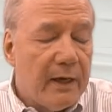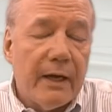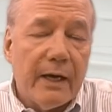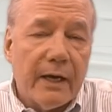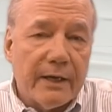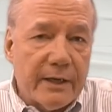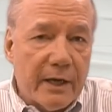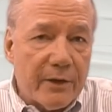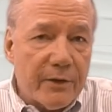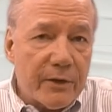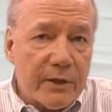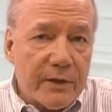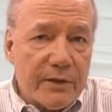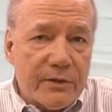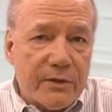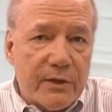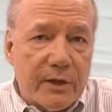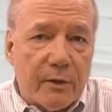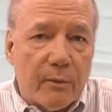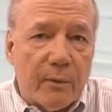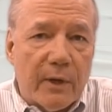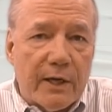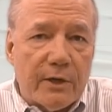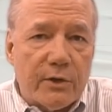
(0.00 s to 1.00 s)
Another
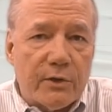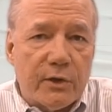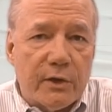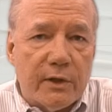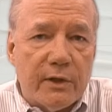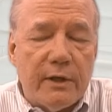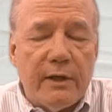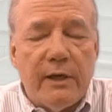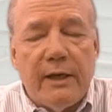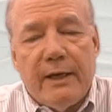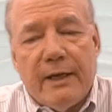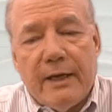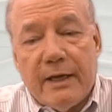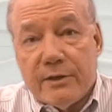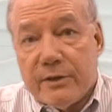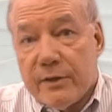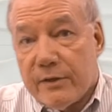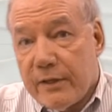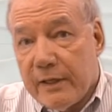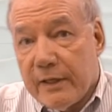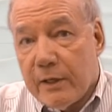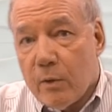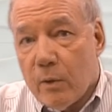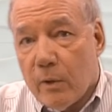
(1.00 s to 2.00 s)
consideration is a
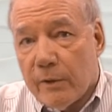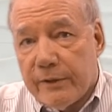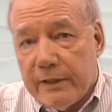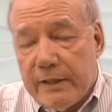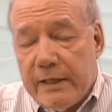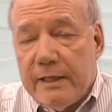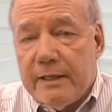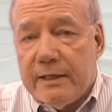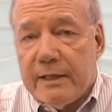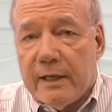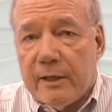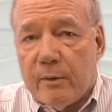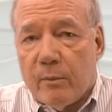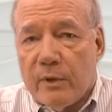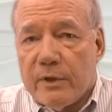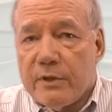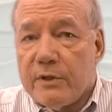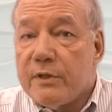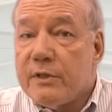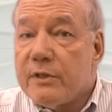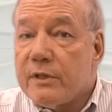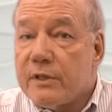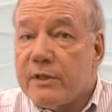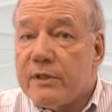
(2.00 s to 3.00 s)
thing called EDID, which
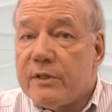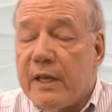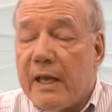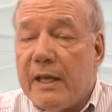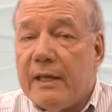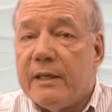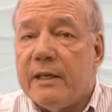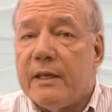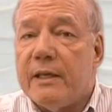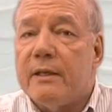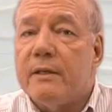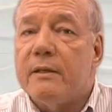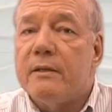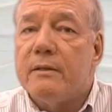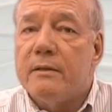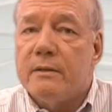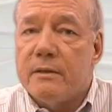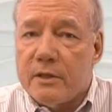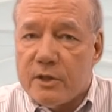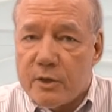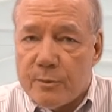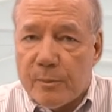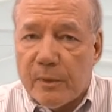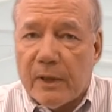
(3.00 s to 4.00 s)
is Extended
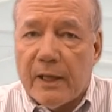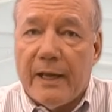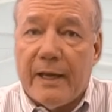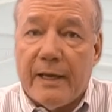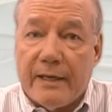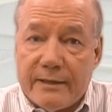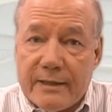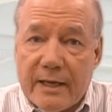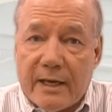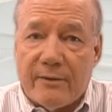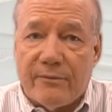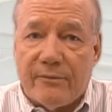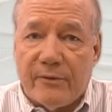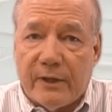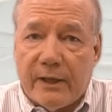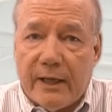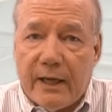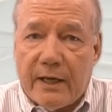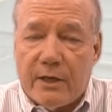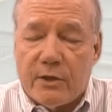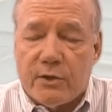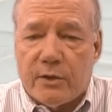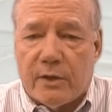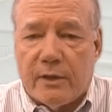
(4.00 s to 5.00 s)
Display
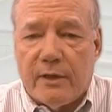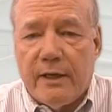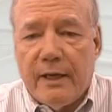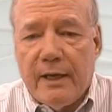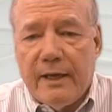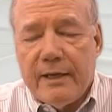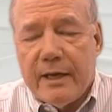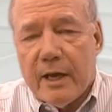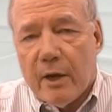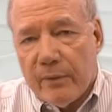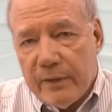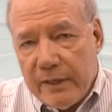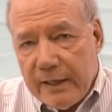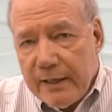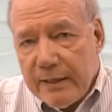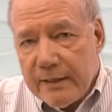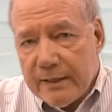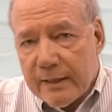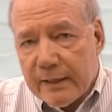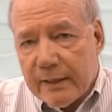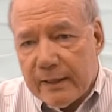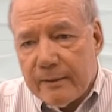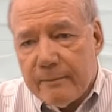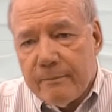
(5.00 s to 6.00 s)
Identification. Now
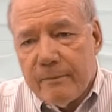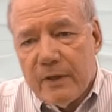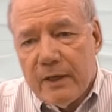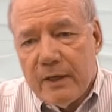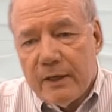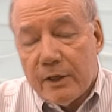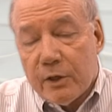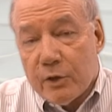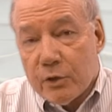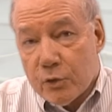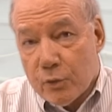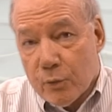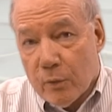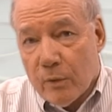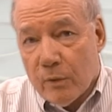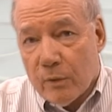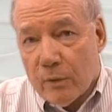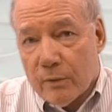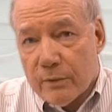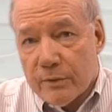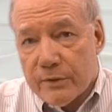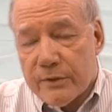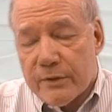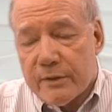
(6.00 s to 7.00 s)
EDID
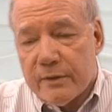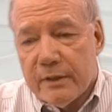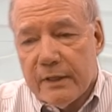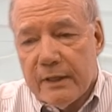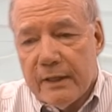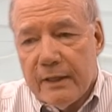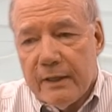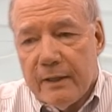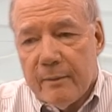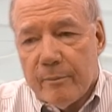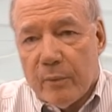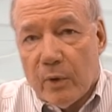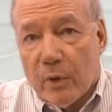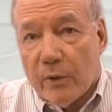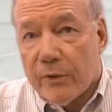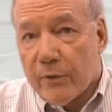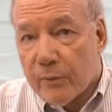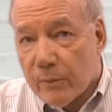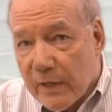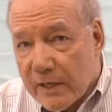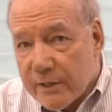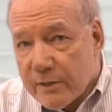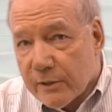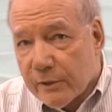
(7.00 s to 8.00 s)
controls both the
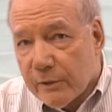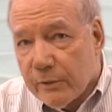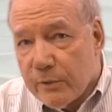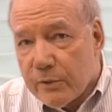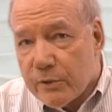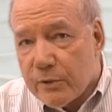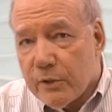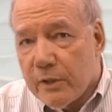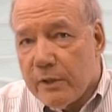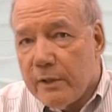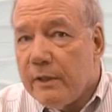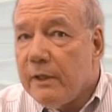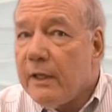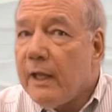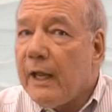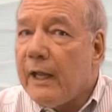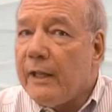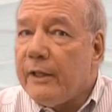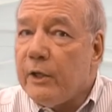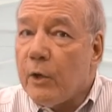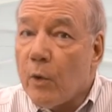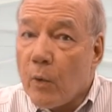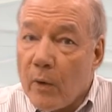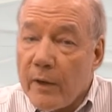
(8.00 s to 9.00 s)
resolution and
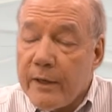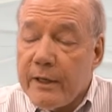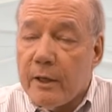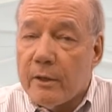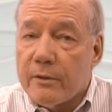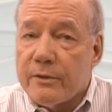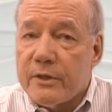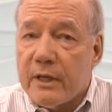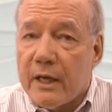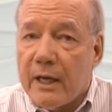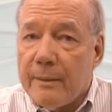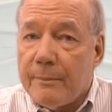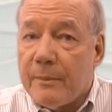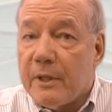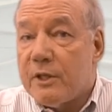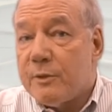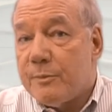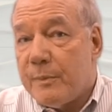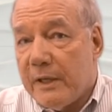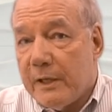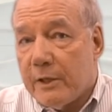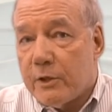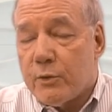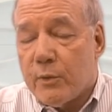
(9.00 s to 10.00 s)
the audio type that's
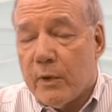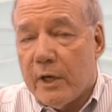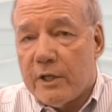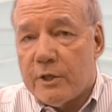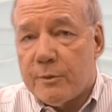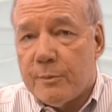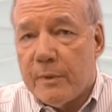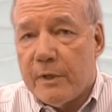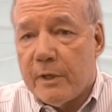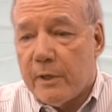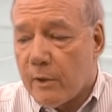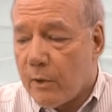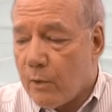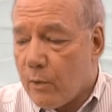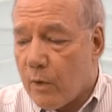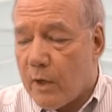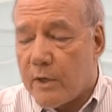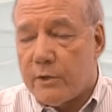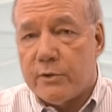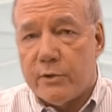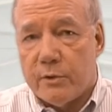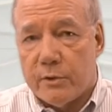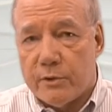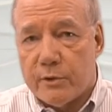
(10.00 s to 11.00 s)
being transmitted
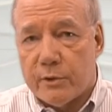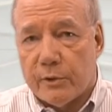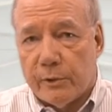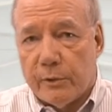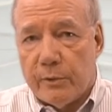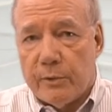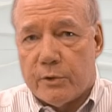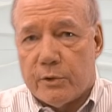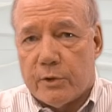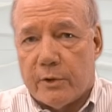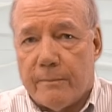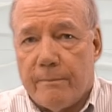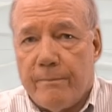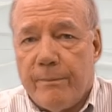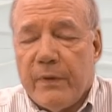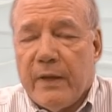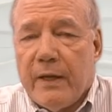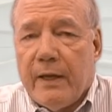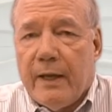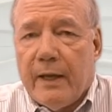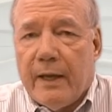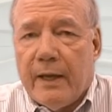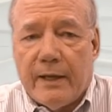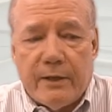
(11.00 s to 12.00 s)
across your solution
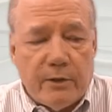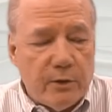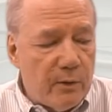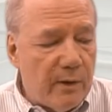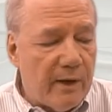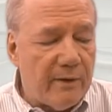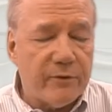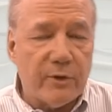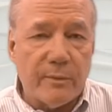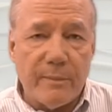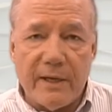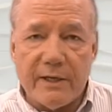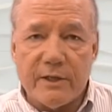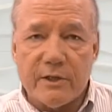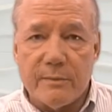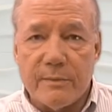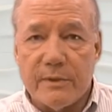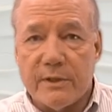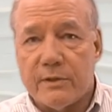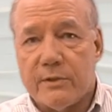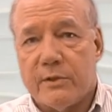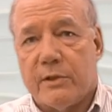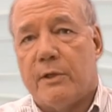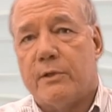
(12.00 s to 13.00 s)
and you have to make some
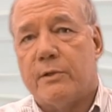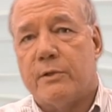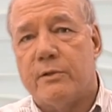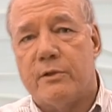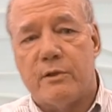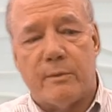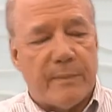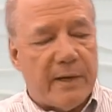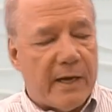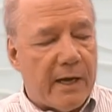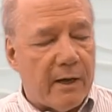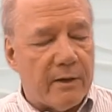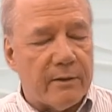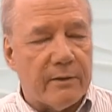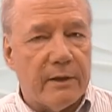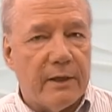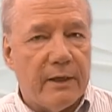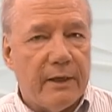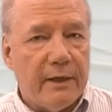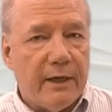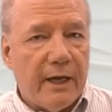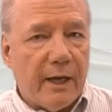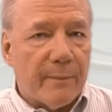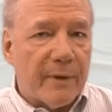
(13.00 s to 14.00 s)
decisions about
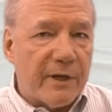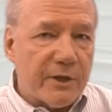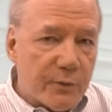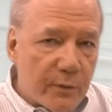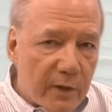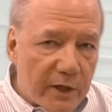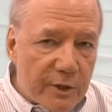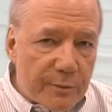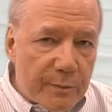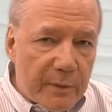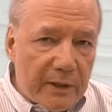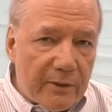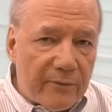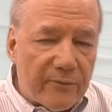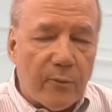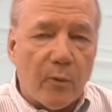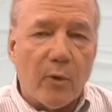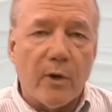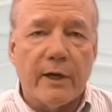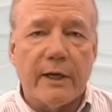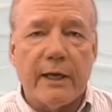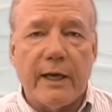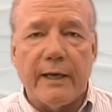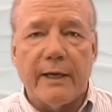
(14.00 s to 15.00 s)
am I transmitting
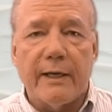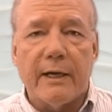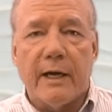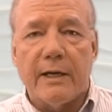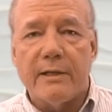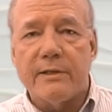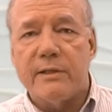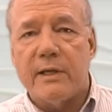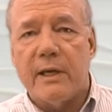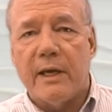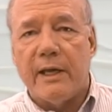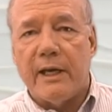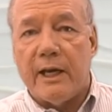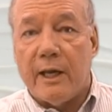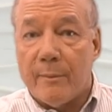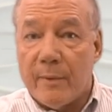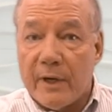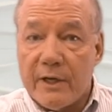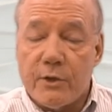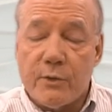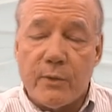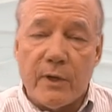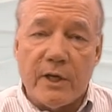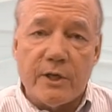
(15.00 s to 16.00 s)
4K content? Am I
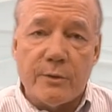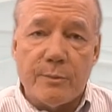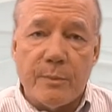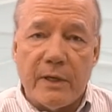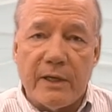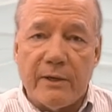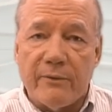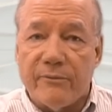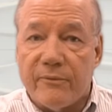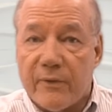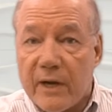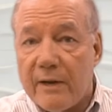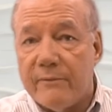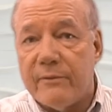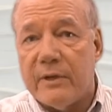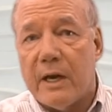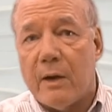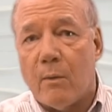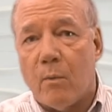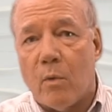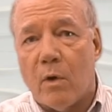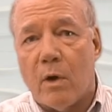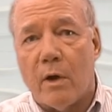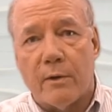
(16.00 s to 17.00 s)
transmitting
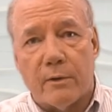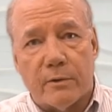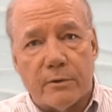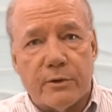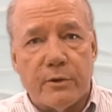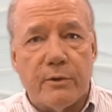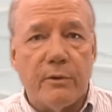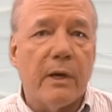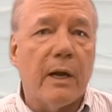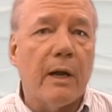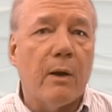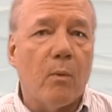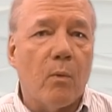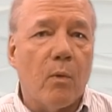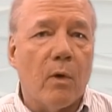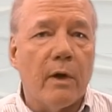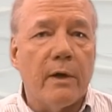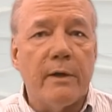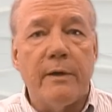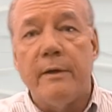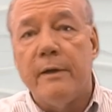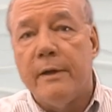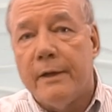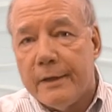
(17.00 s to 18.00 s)
5.1 or
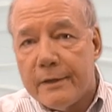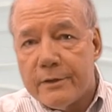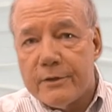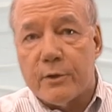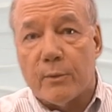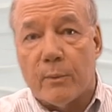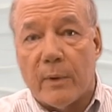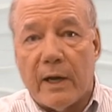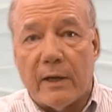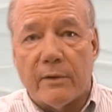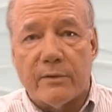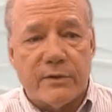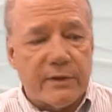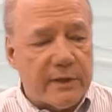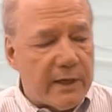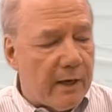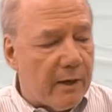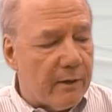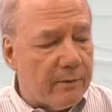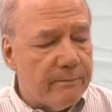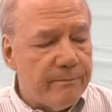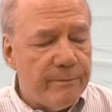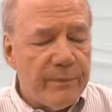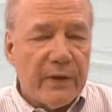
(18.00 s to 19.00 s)
2.1 surround
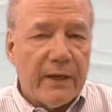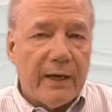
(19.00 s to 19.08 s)
sound?